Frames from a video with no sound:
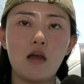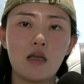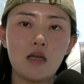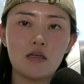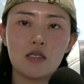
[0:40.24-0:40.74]

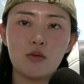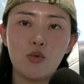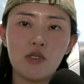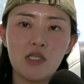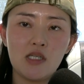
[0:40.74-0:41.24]
get
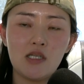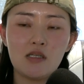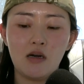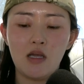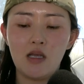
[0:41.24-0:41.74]
disappointed
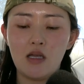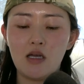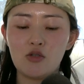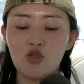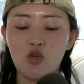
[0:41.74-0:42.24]
easily,
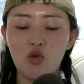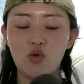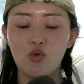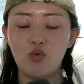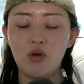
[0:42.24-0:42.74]
and
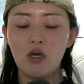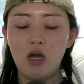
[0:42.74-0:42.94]
so